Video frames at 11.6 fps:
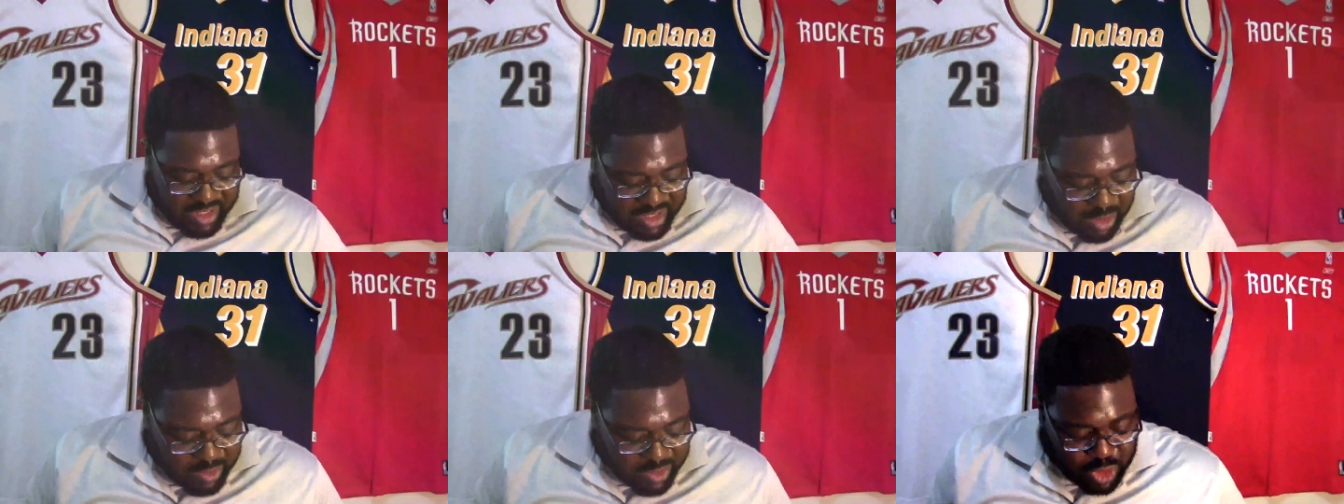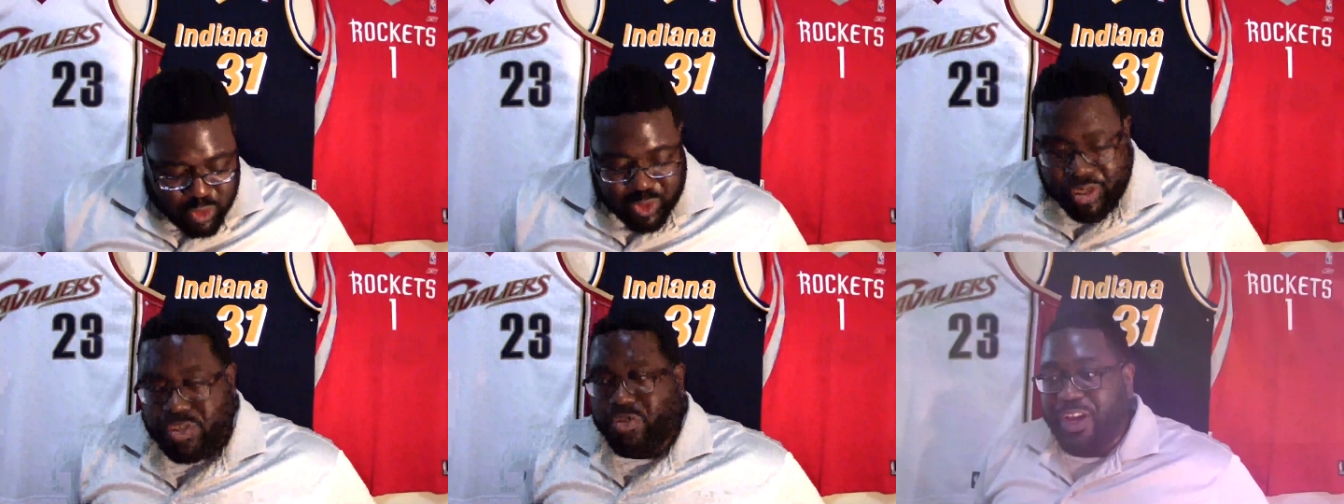go to
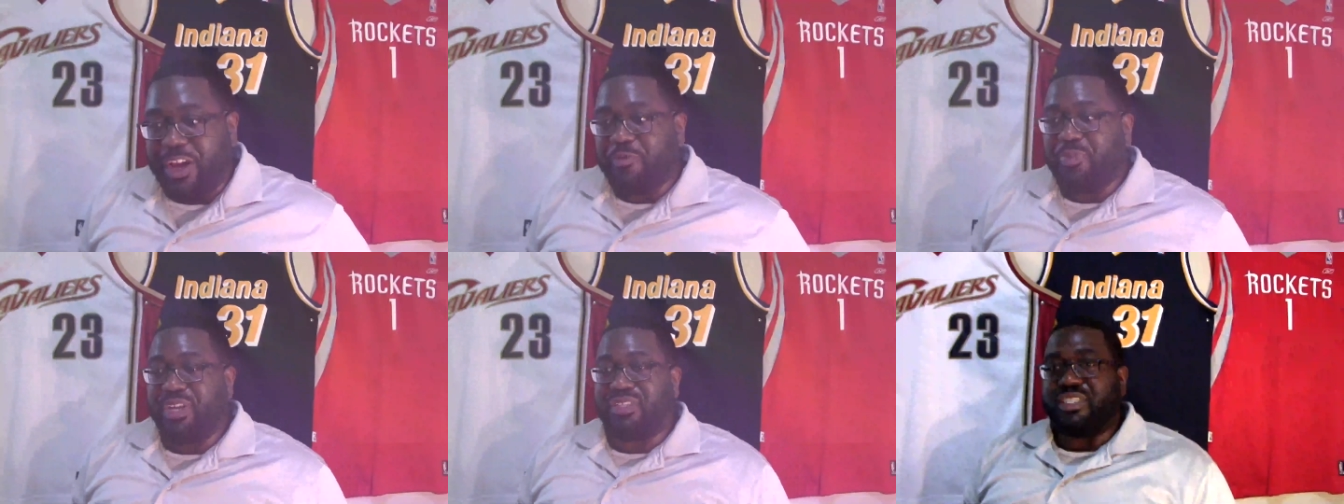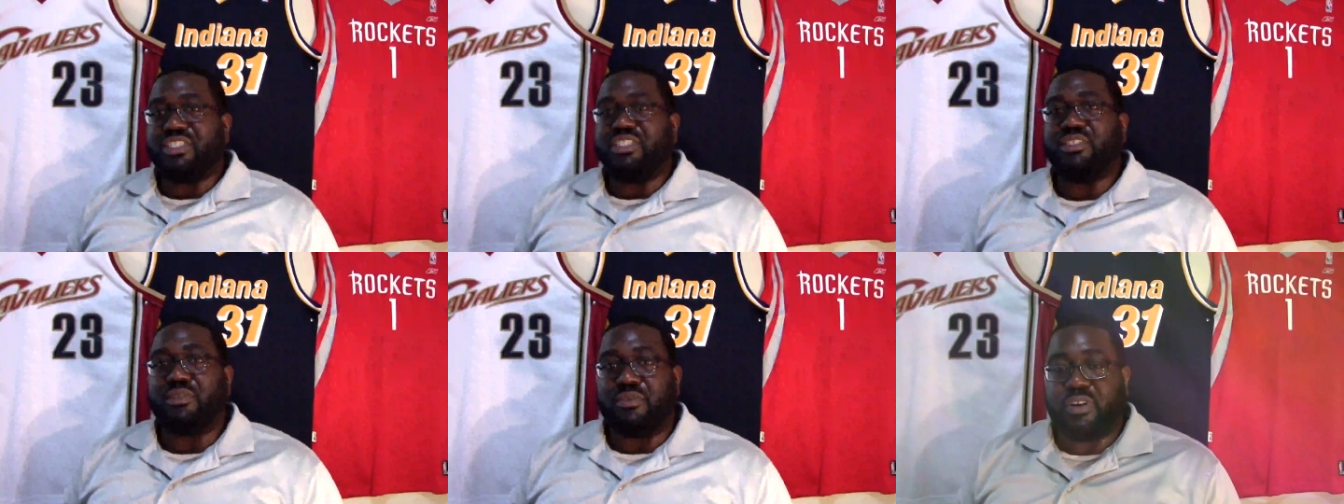their draft pick this
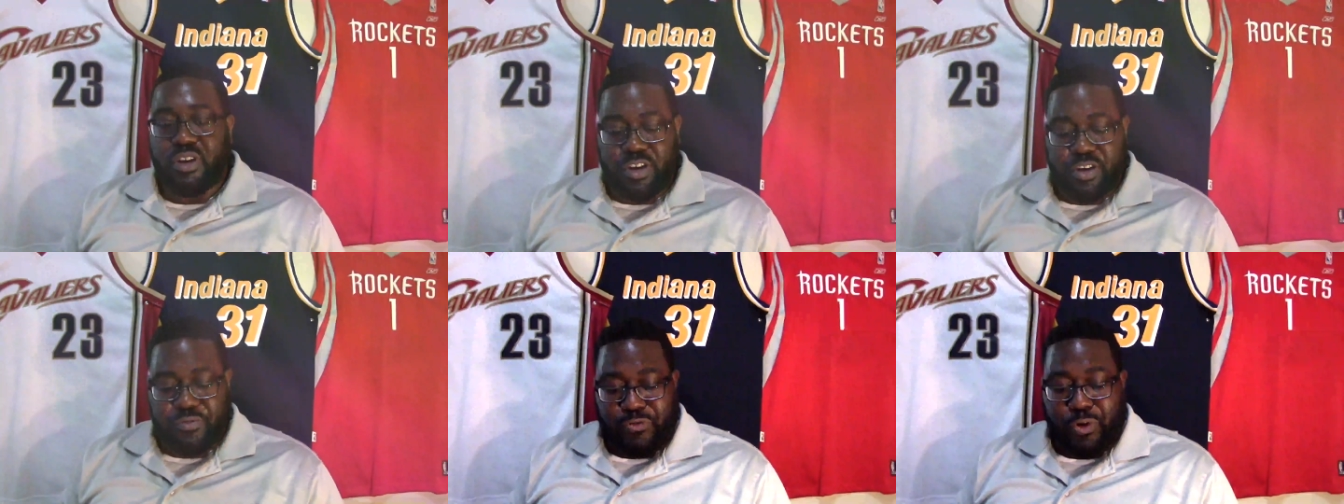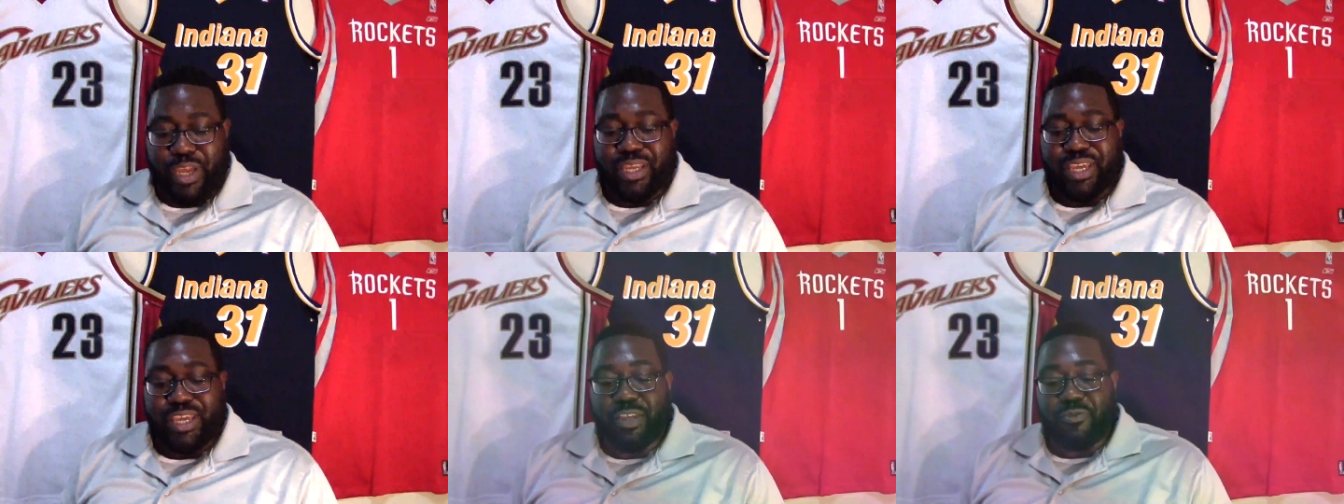year, Frank
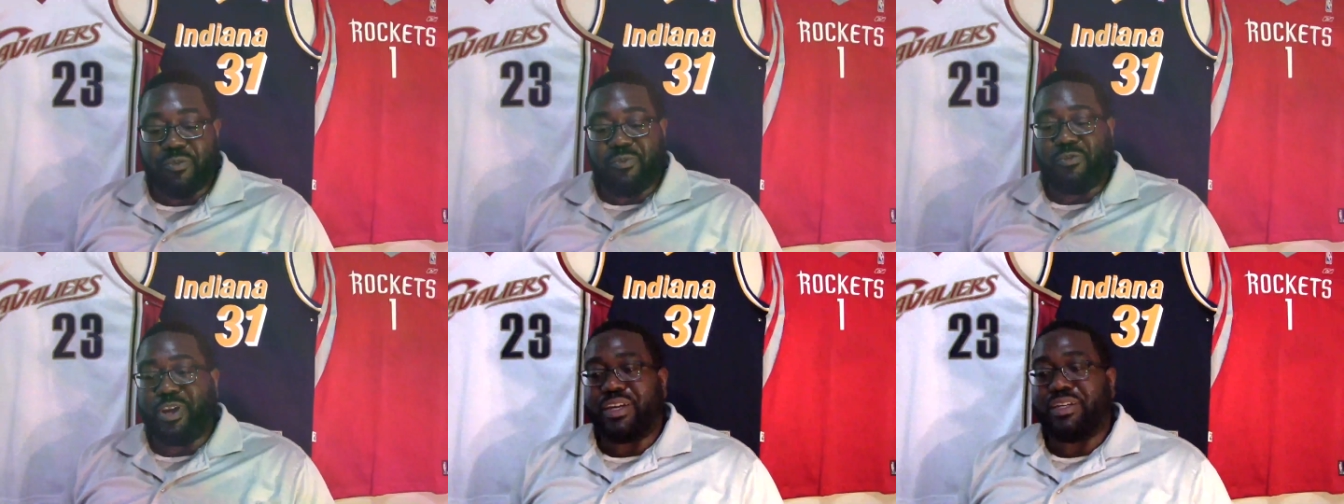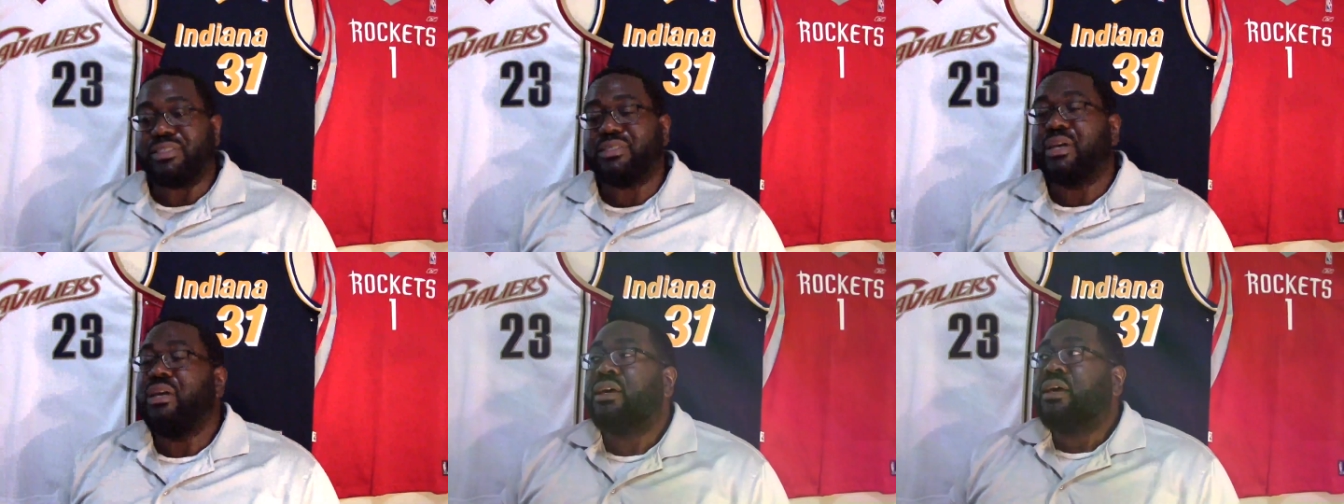N from France.
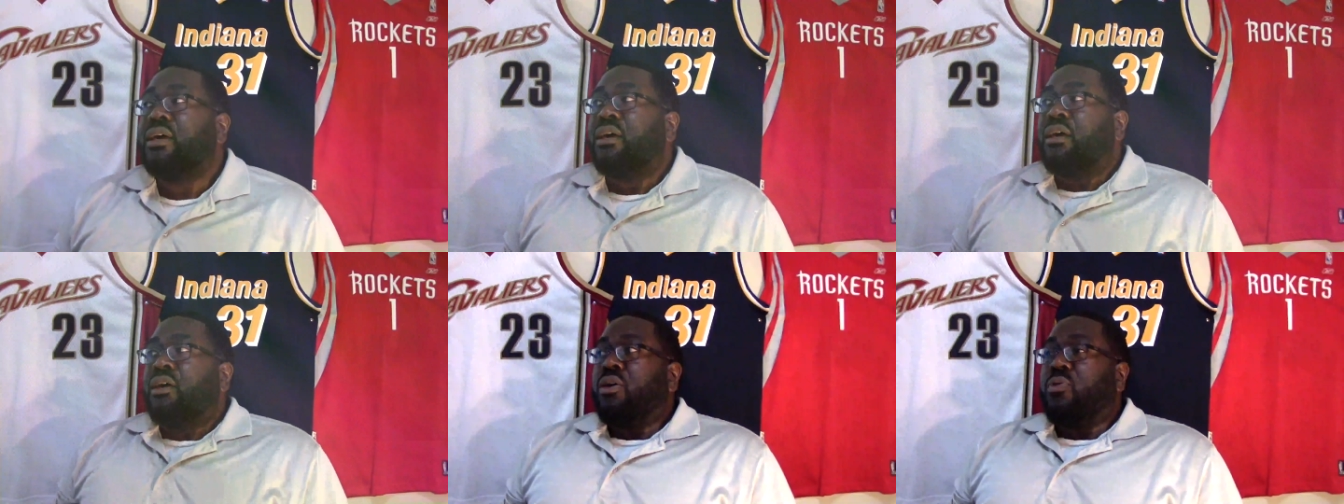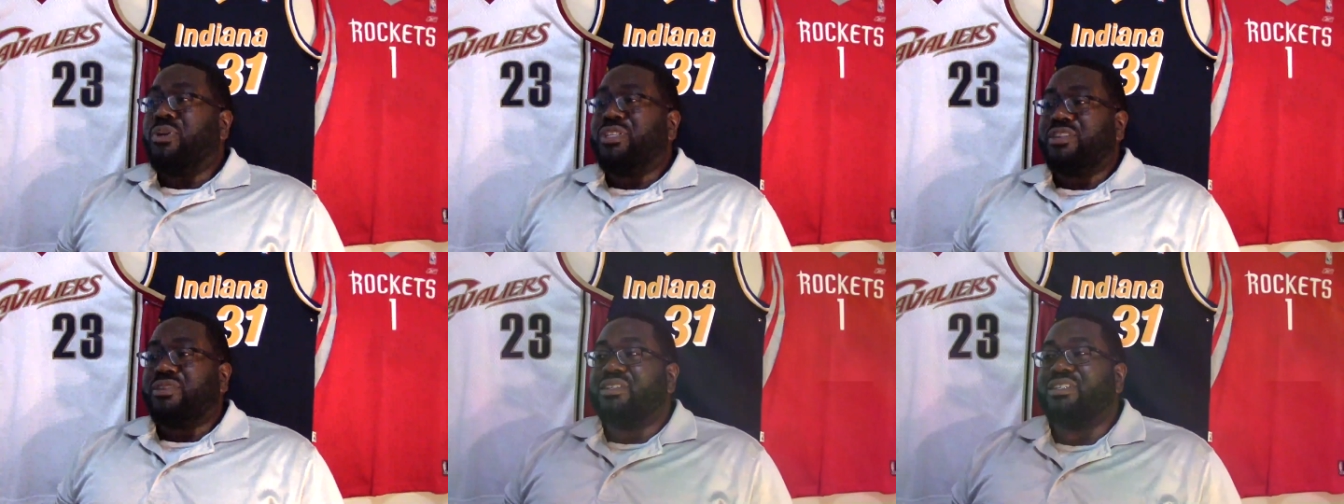What
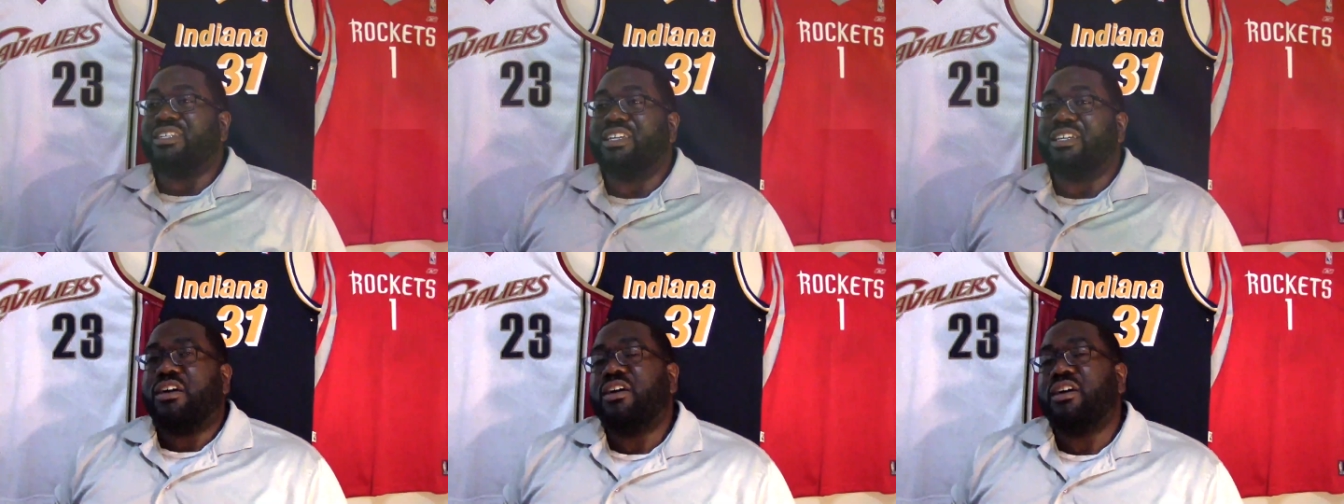they're going to need,